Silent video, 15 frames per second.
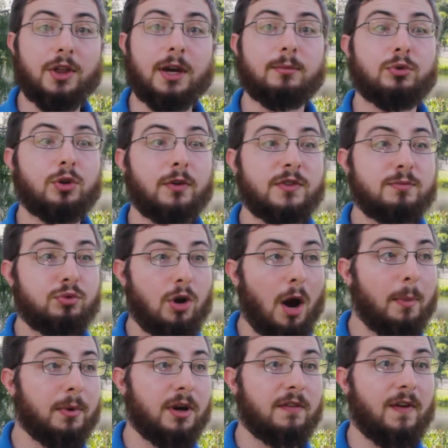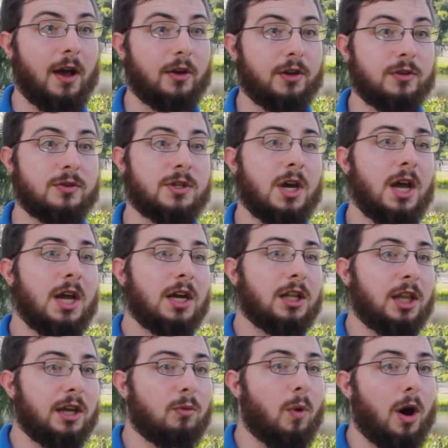that improves property values.
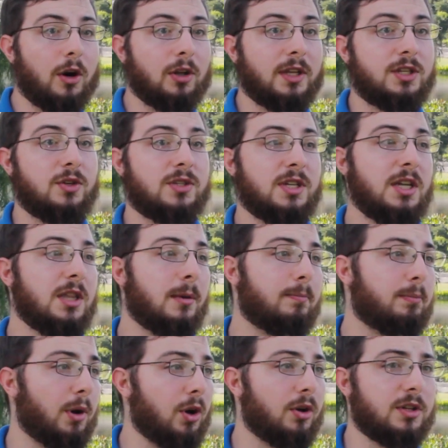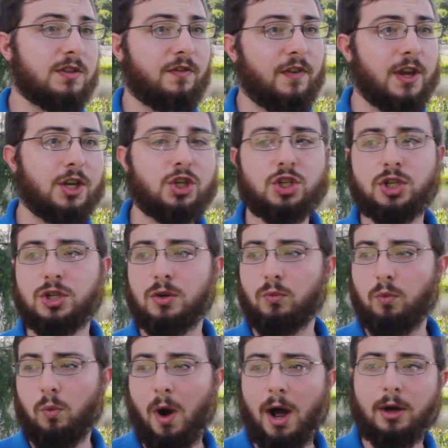Clean water lets you see the birds, fish,
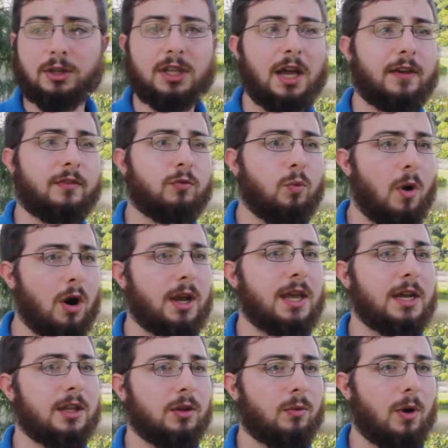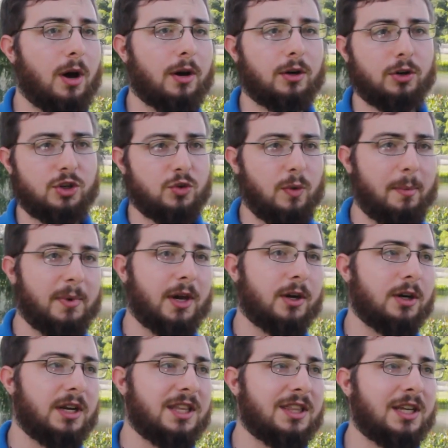wildlife walking in the water or swimming
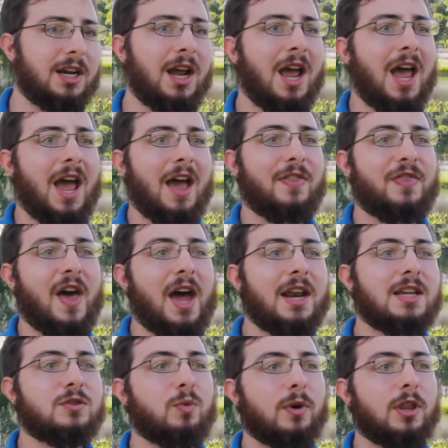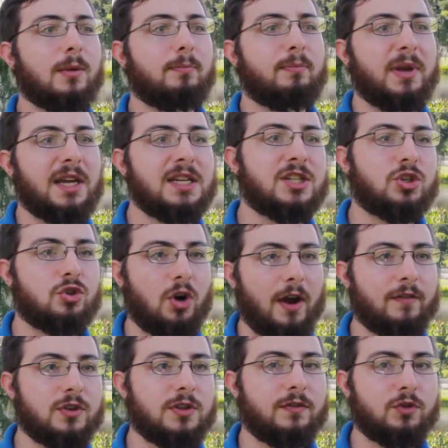underneath it. And that is one of the biggest
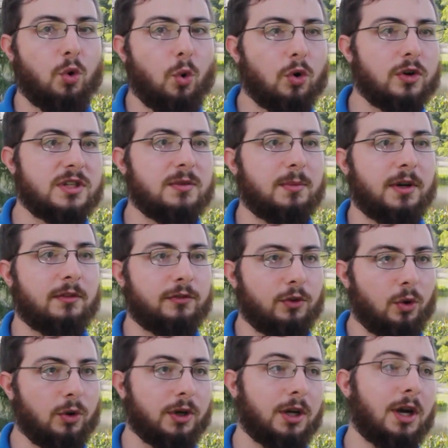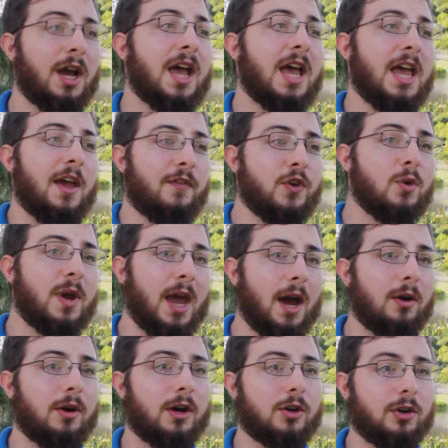drivers of tourism in Florida. If you
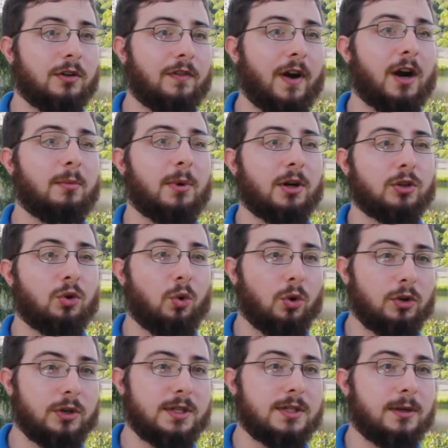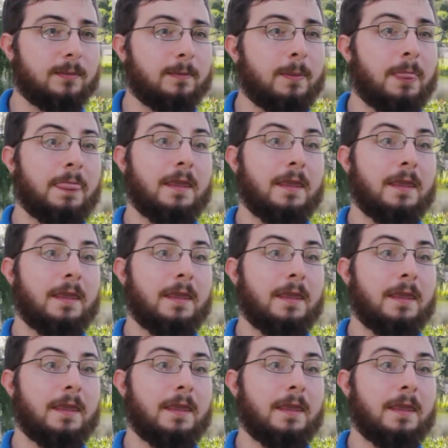count under environmental tourism,